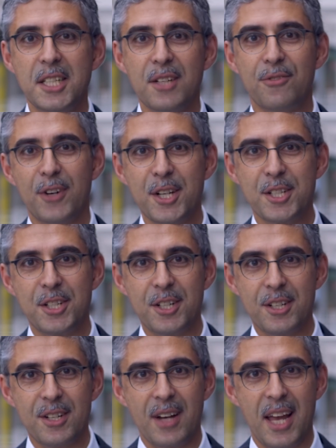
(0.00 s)
Teaching first
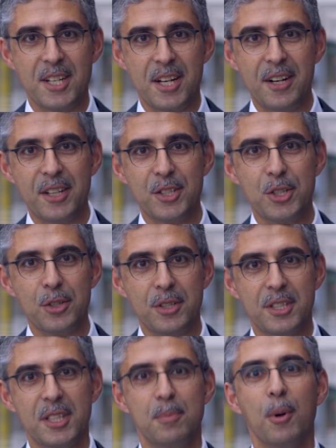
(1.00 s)
year engineering
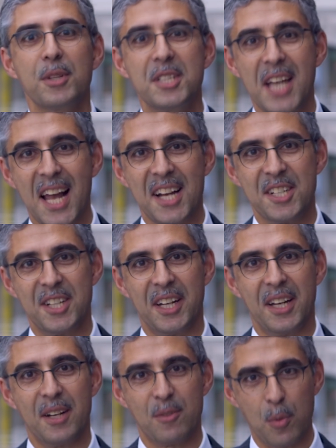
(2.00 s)
students is both challenging
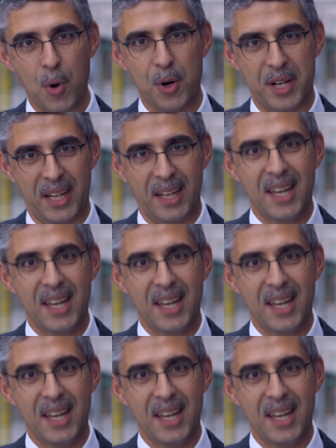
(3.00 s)
and rewarding.